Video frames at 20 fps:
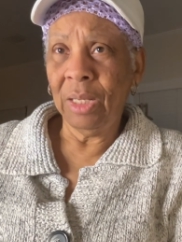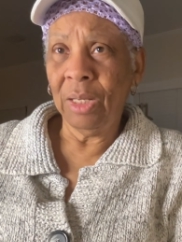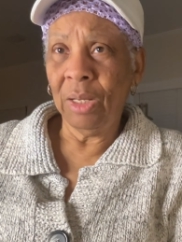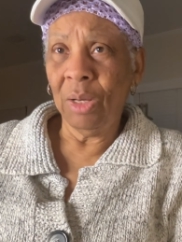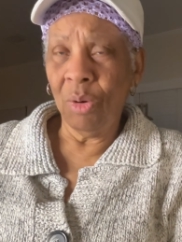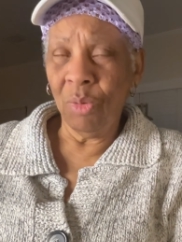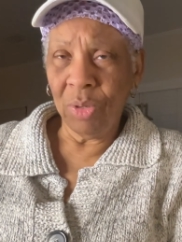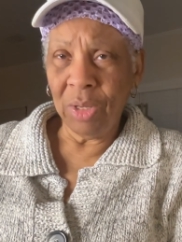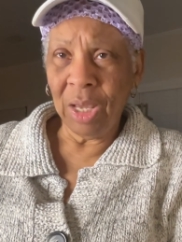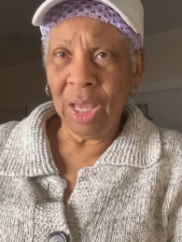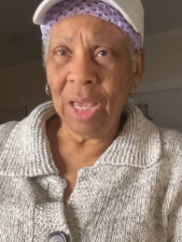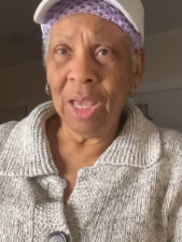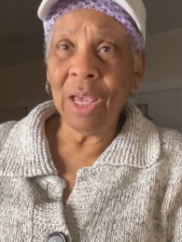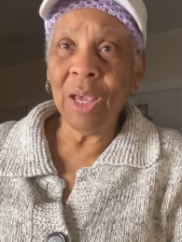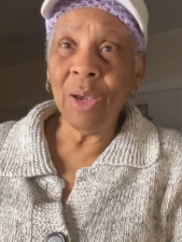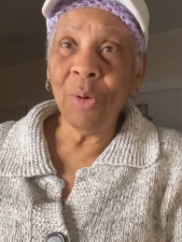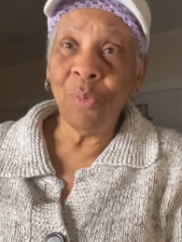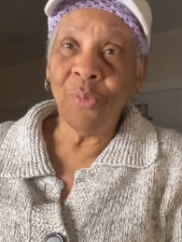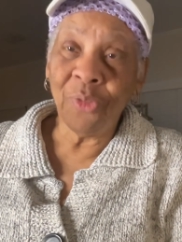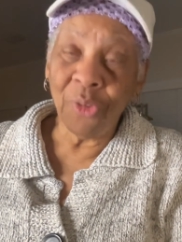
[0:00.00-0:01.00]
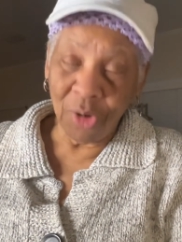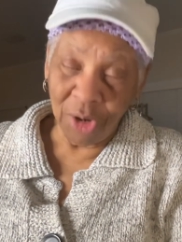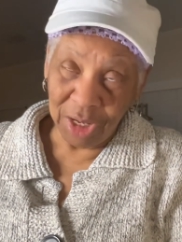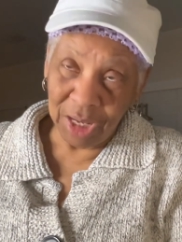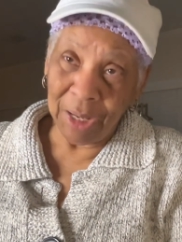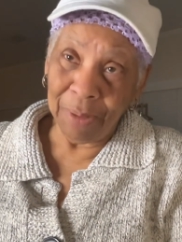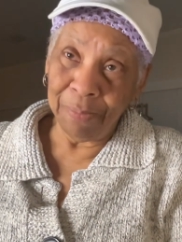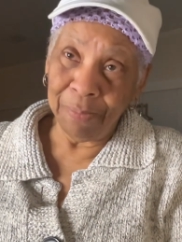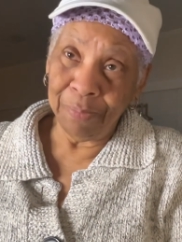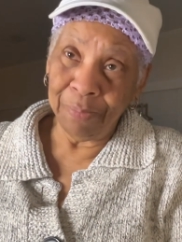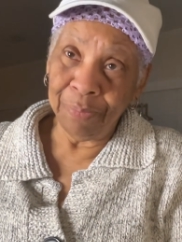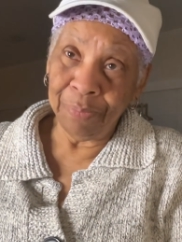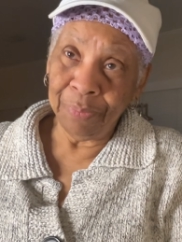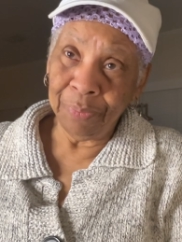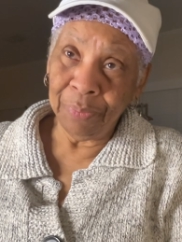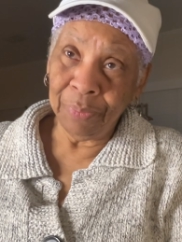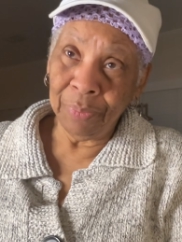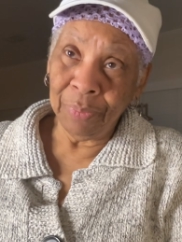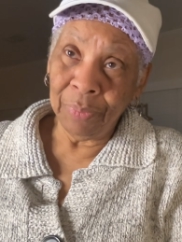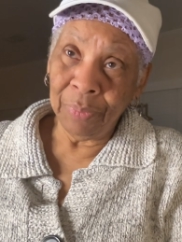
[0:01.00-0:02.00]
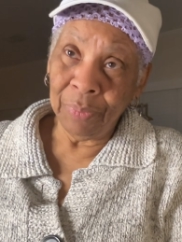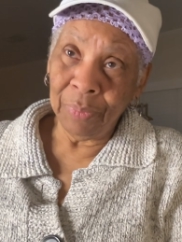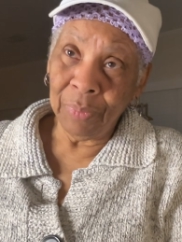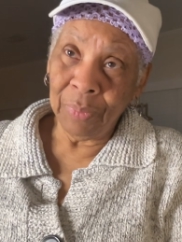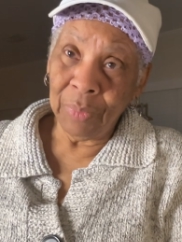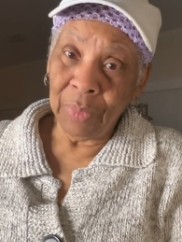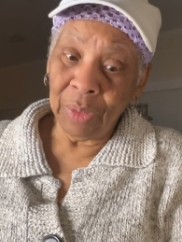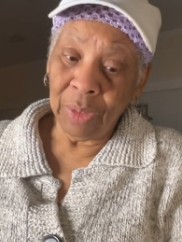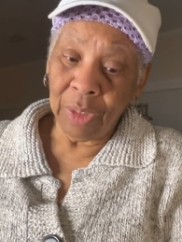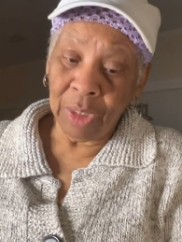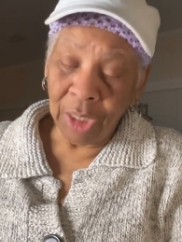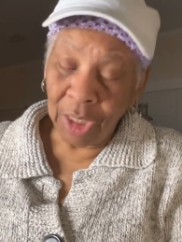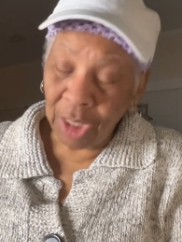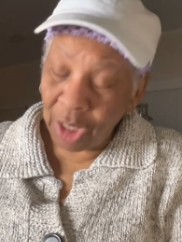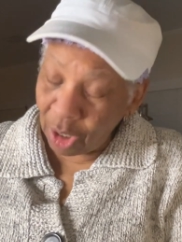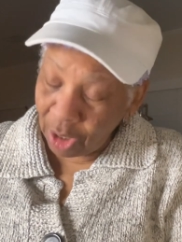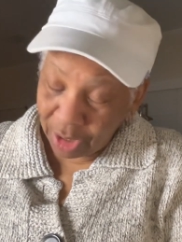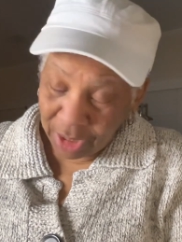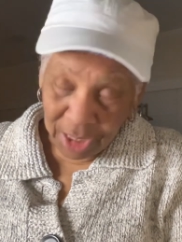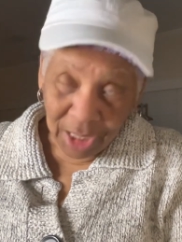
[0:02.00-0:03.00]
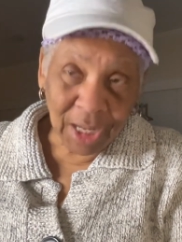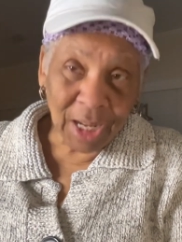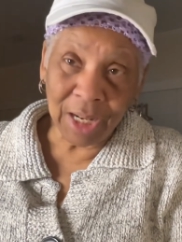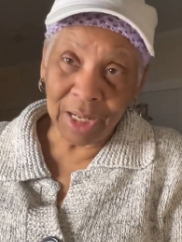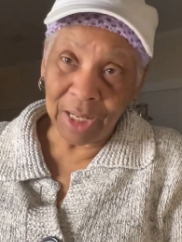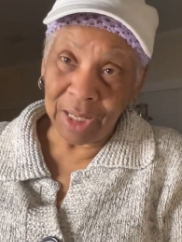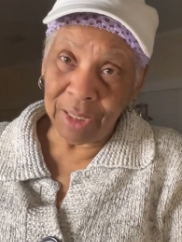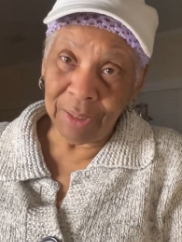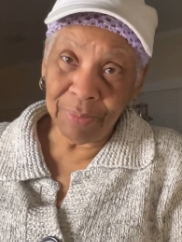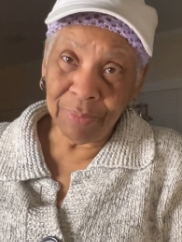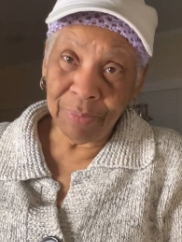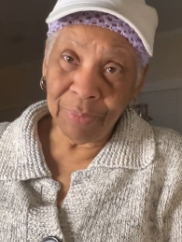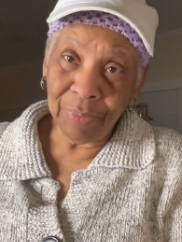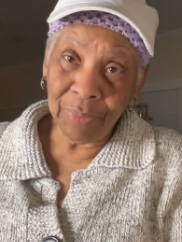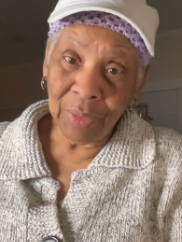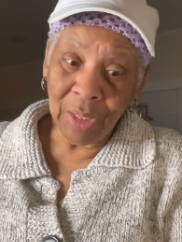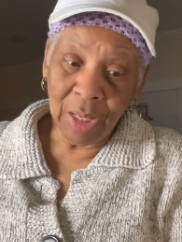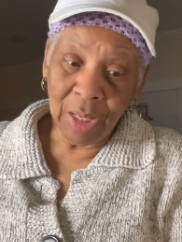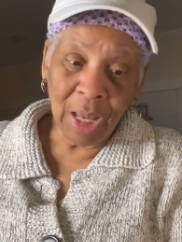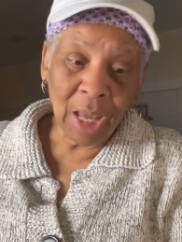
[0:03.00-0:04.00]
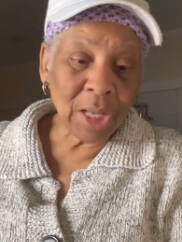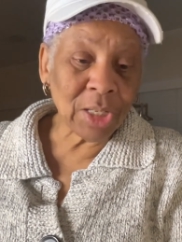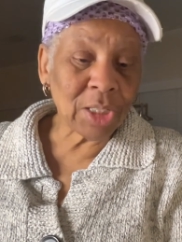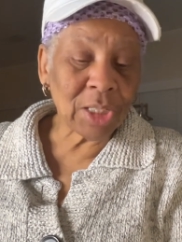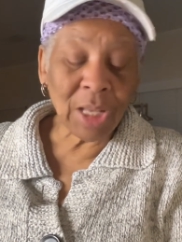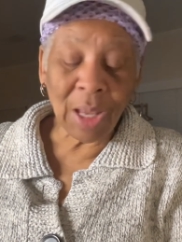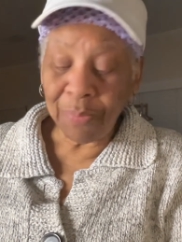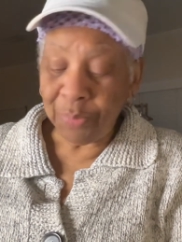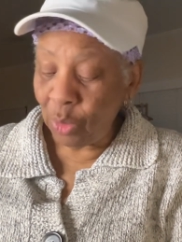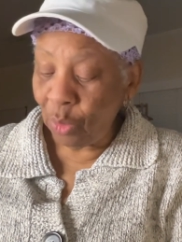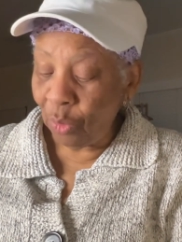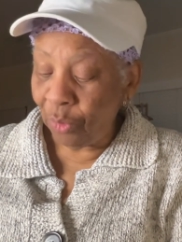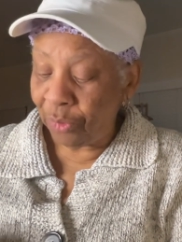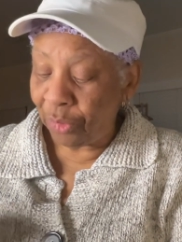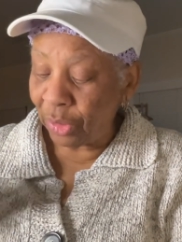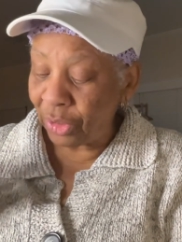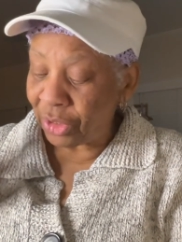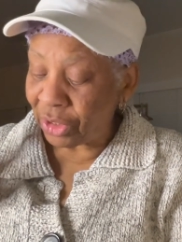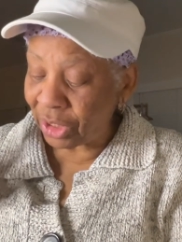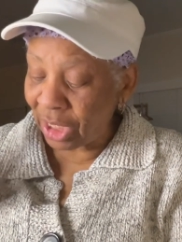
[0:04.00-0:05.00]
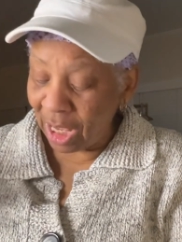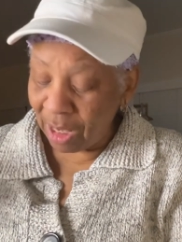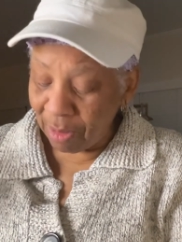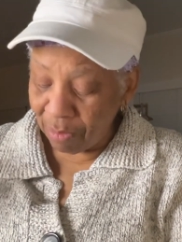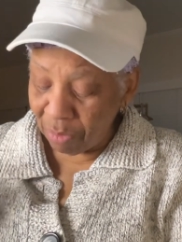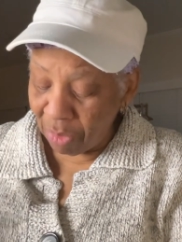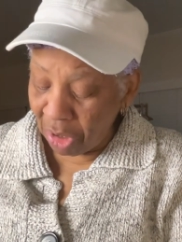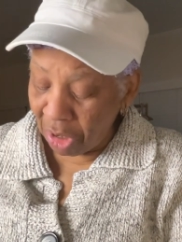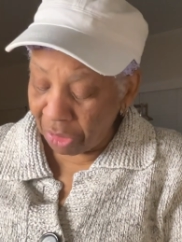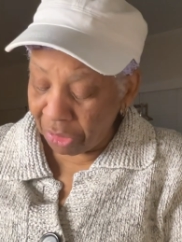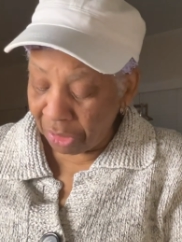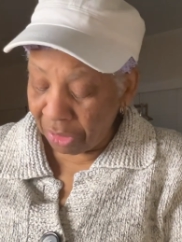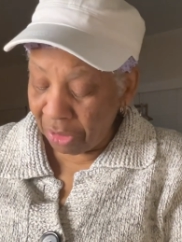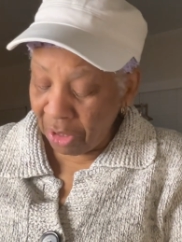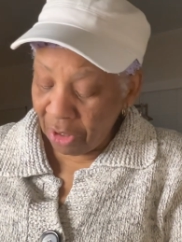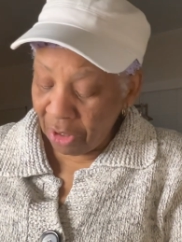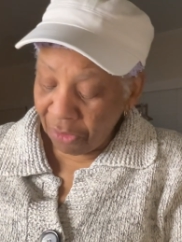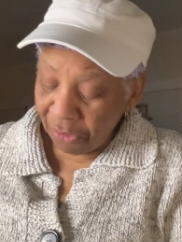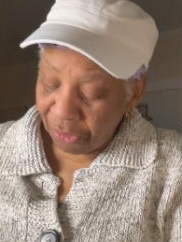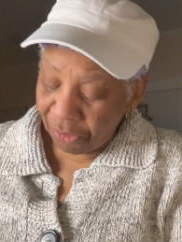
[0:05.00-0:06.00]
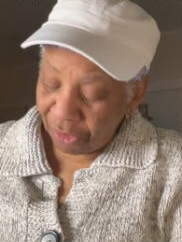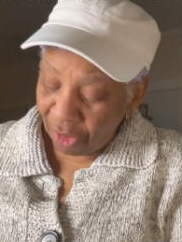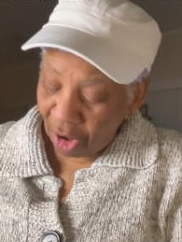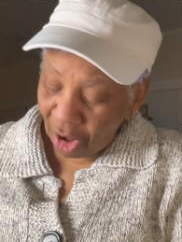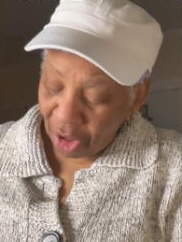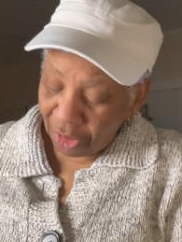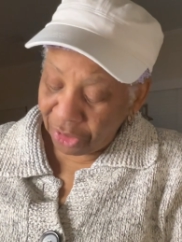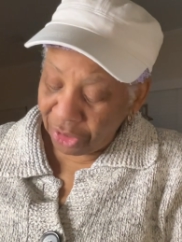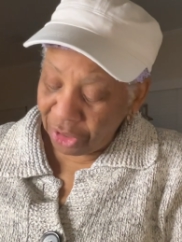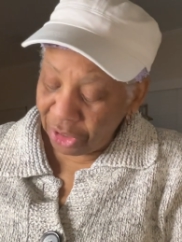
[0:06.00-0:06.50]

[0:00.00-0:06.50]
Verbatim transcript: okay for him. Clearly except you forsake mother, father,